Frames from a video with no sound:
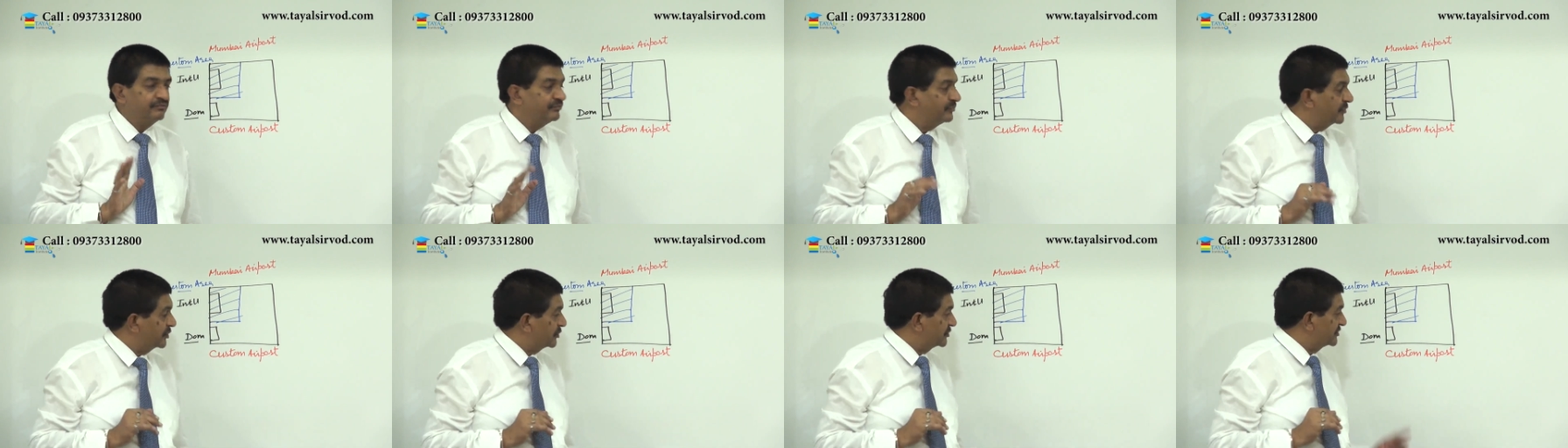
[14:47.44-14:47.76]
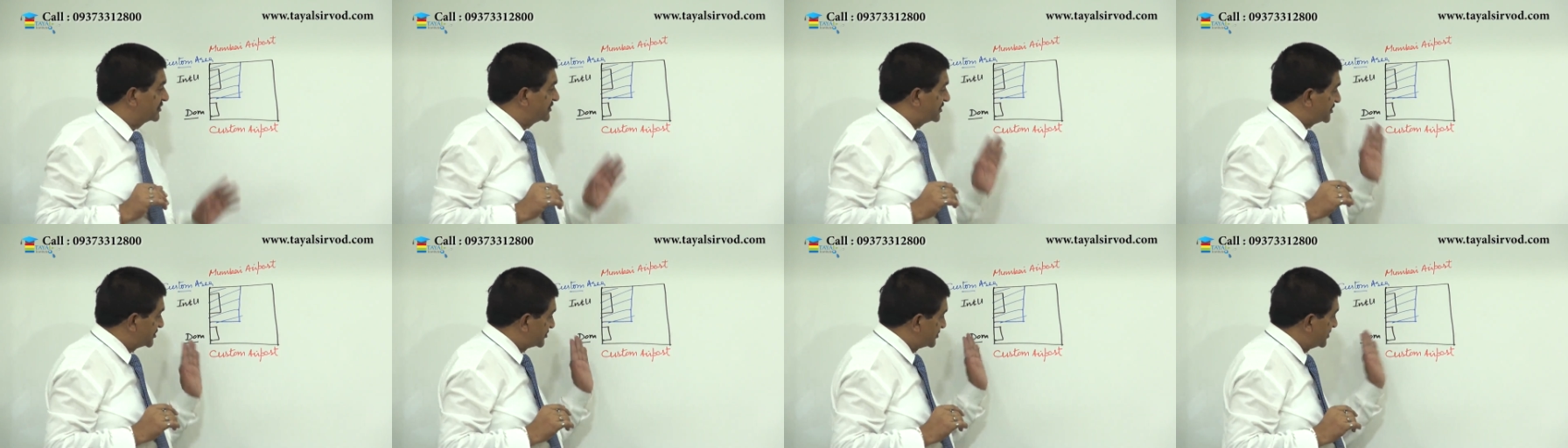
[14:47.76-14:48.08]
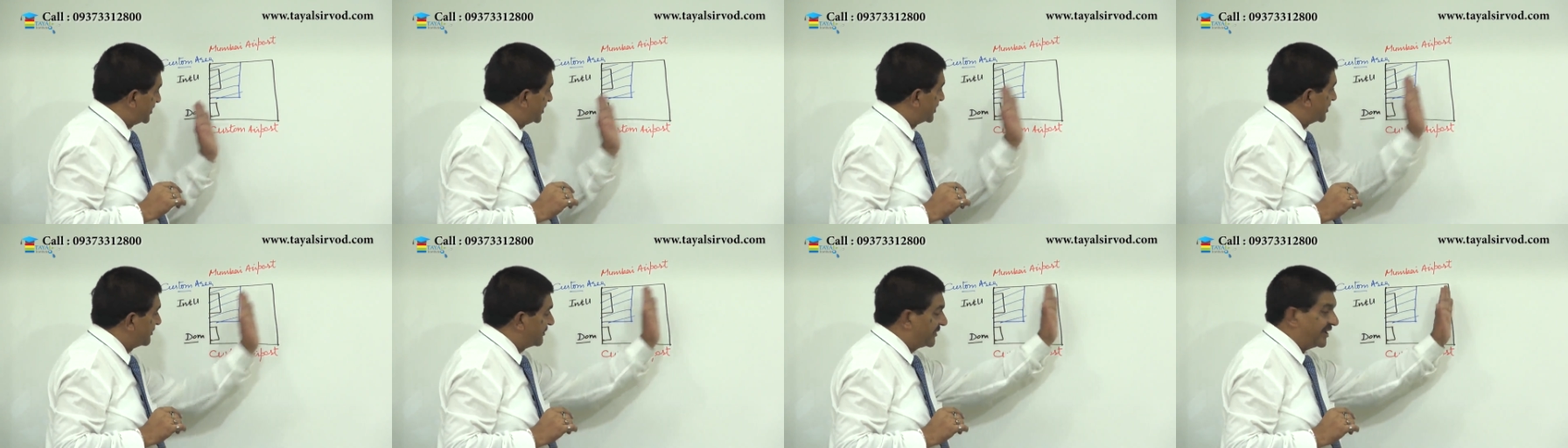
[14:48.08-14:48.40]
because this
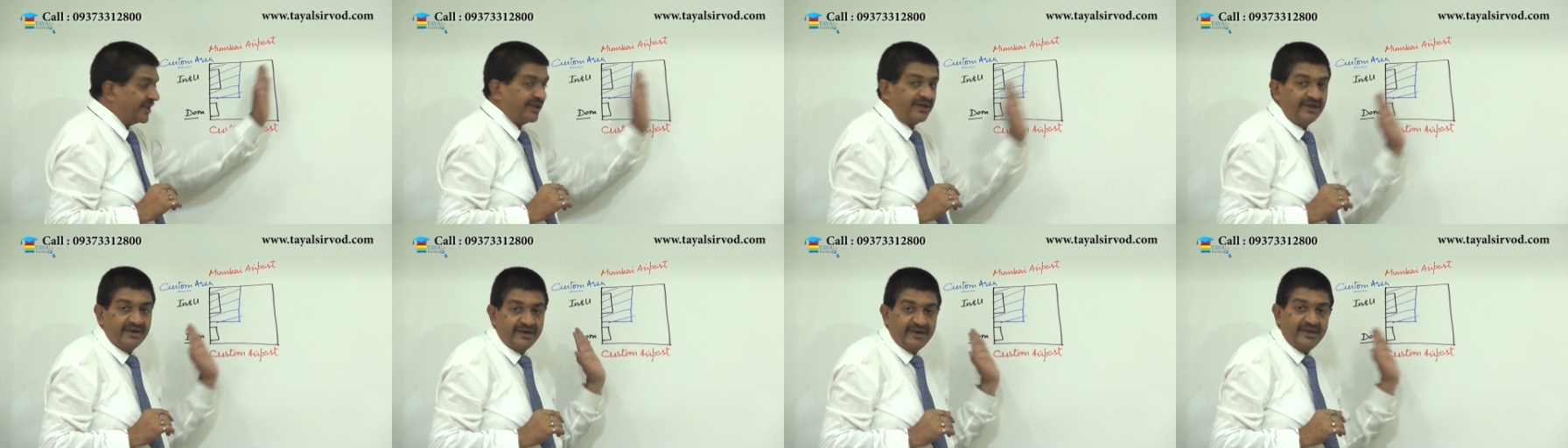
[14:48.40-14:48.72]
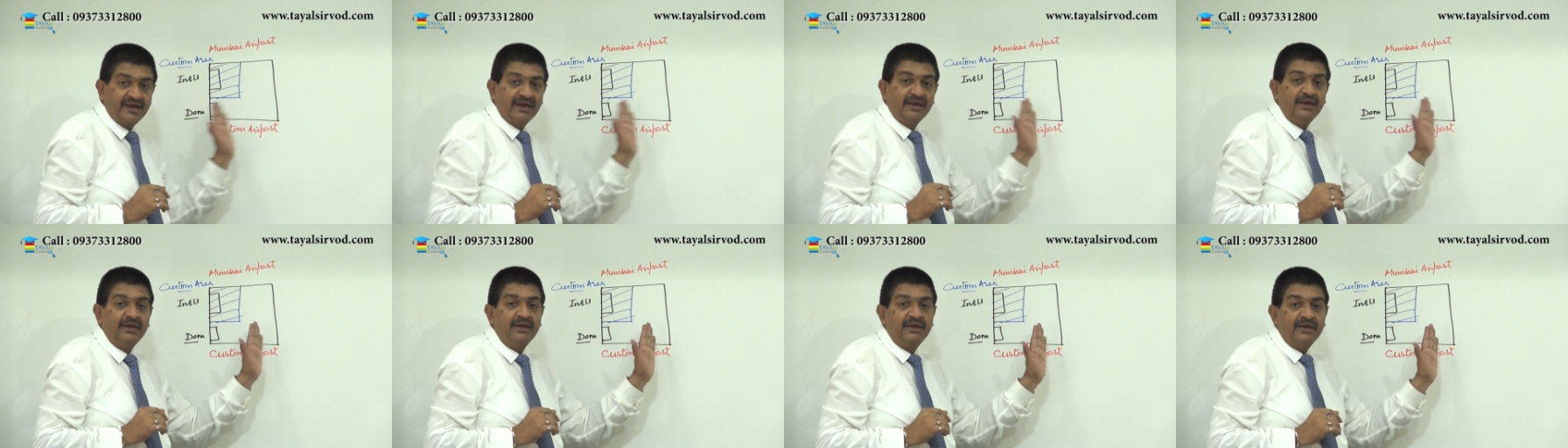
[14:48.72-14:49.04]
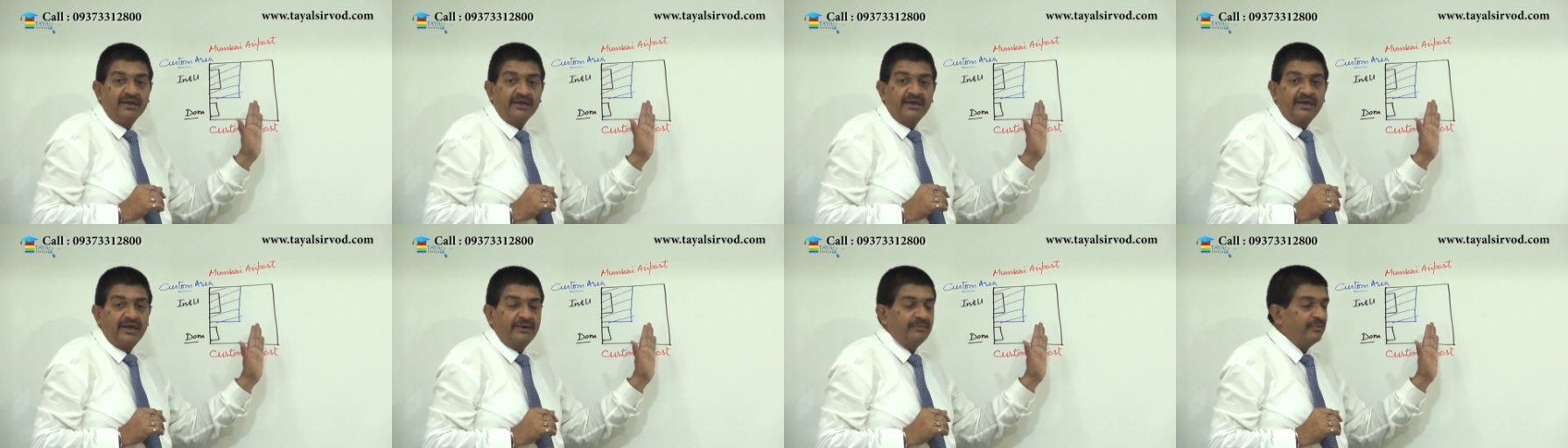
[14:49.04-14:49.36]
remaining area
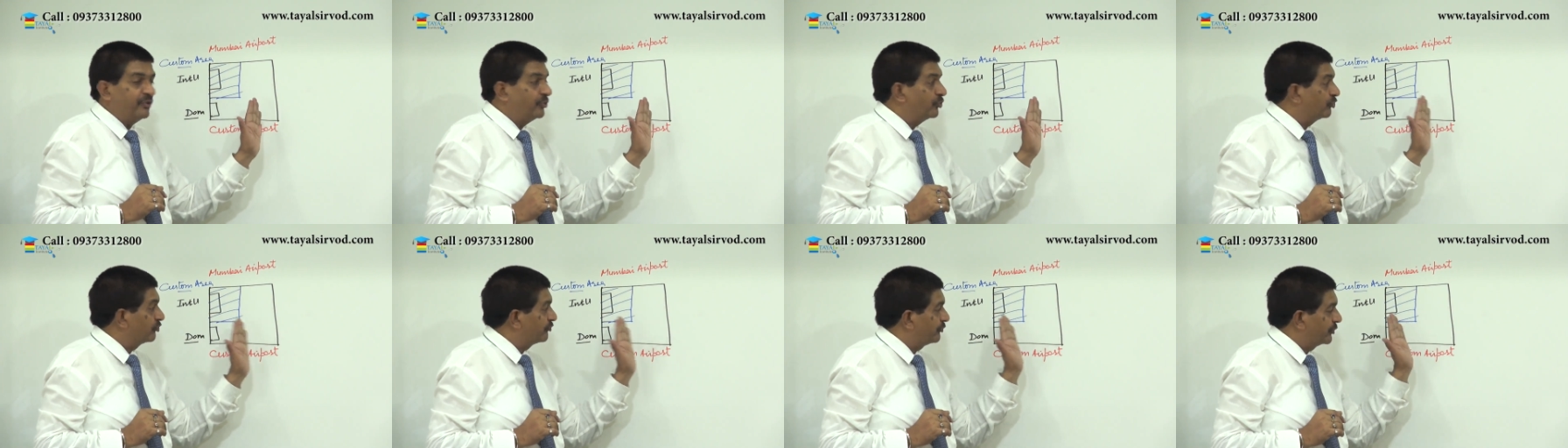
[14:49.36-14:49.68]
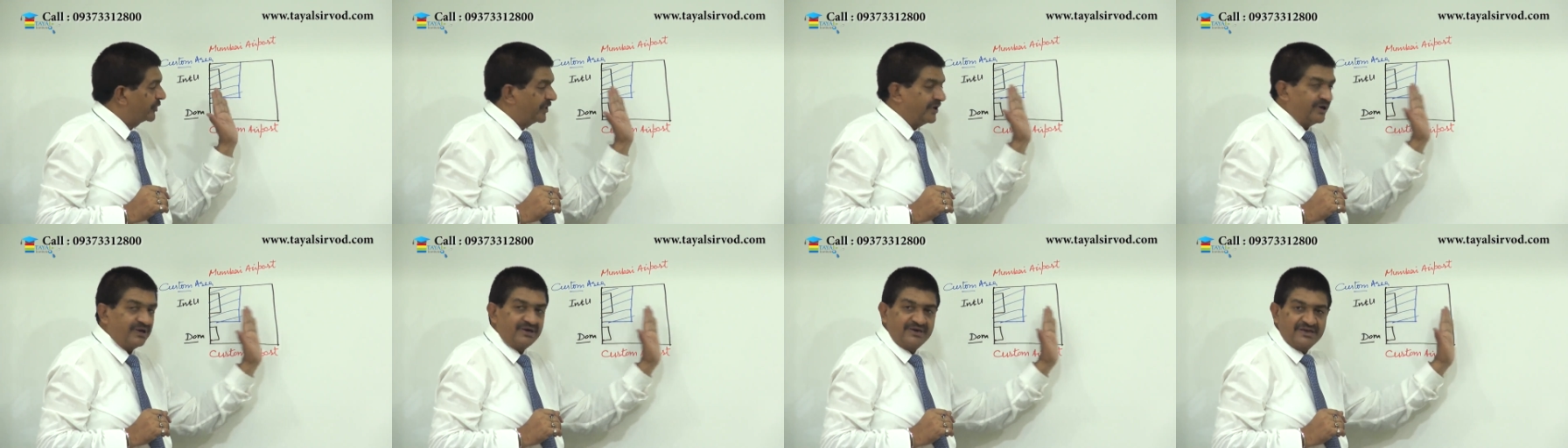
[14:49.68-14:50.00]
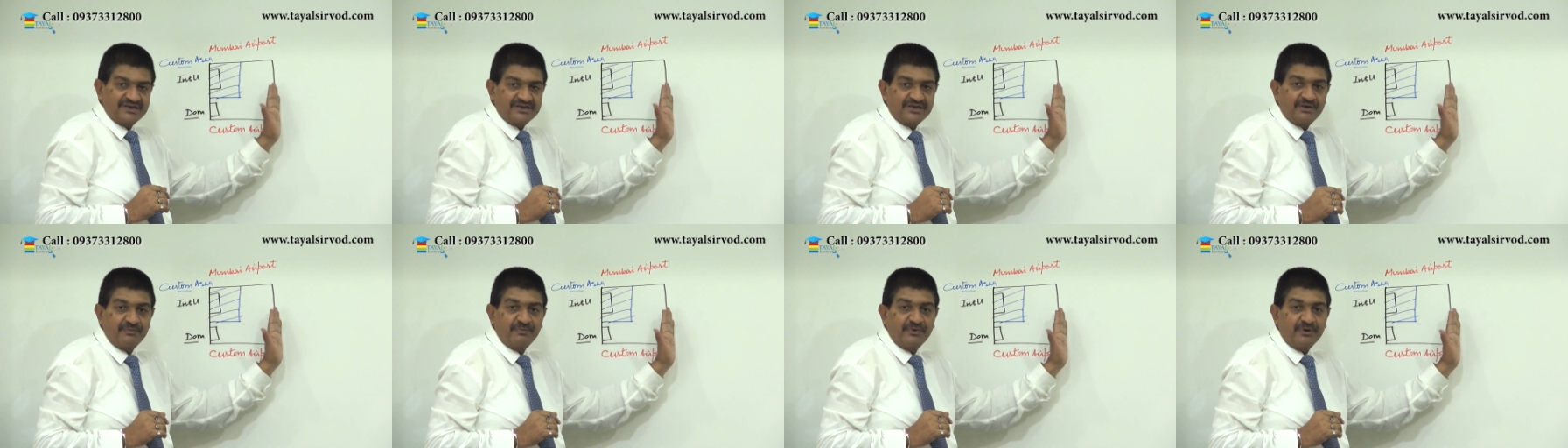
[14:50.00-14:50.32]
can be used for
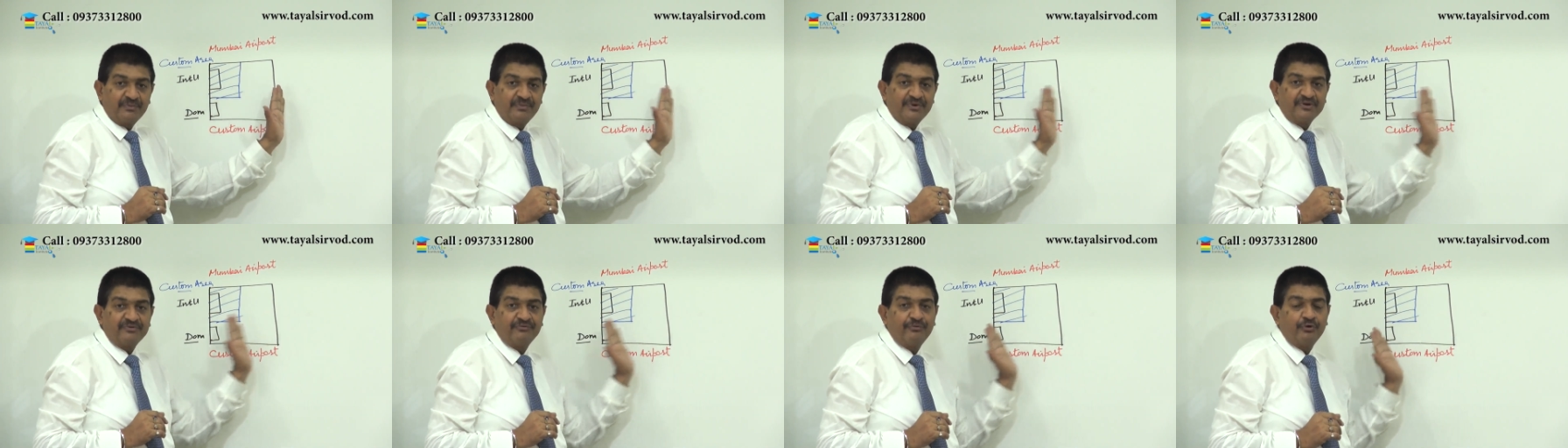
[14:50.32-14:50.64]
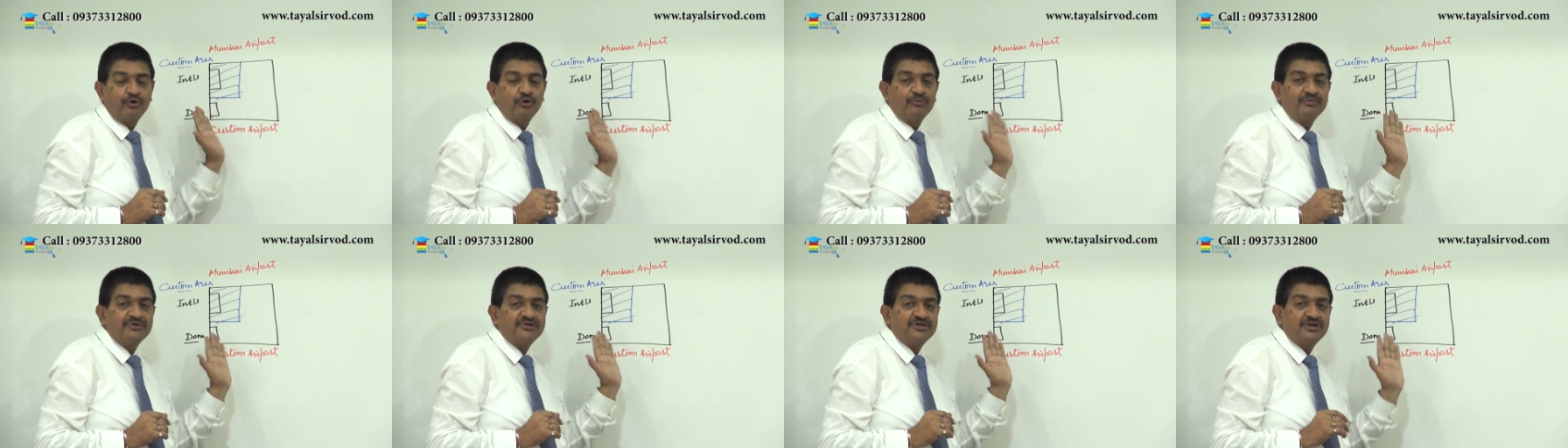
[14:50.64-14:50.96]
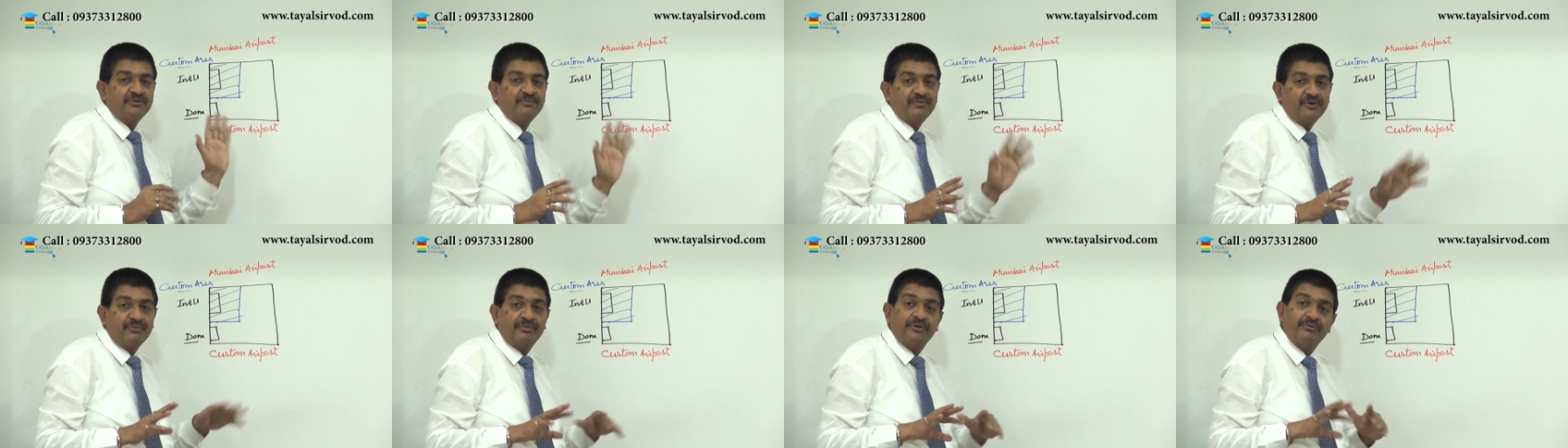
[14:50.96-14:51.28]
international purpose for
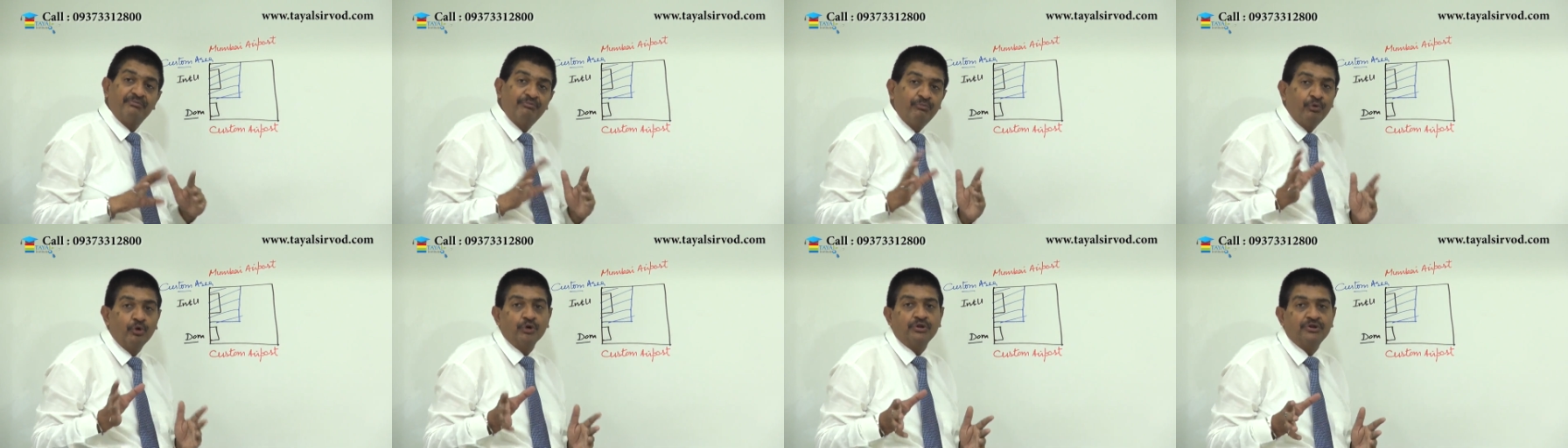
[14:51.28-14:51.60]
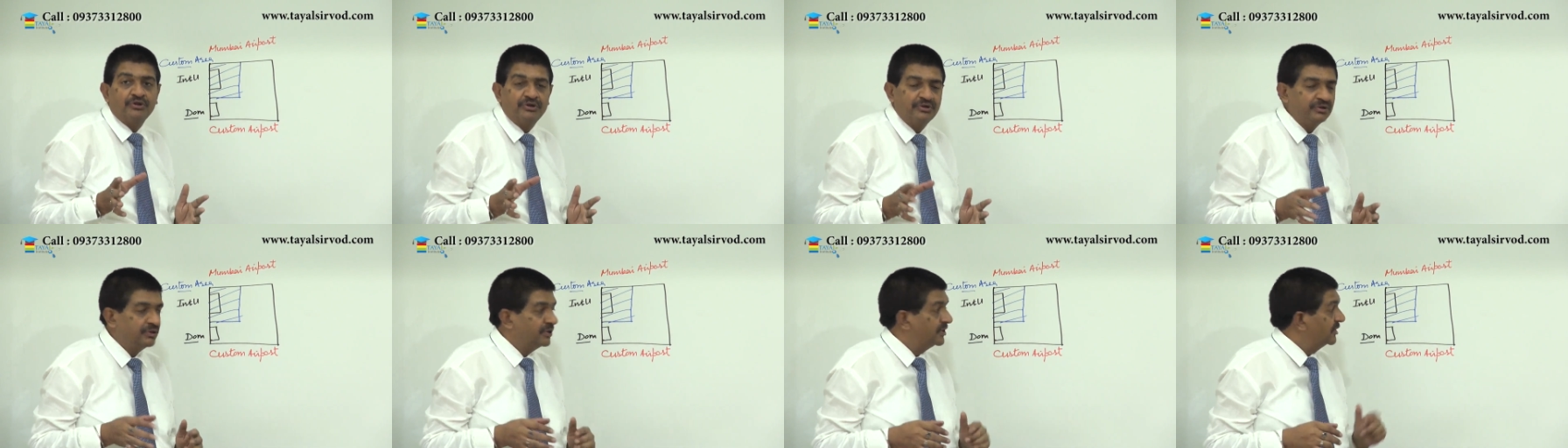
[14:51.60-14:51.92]
domestic purpose both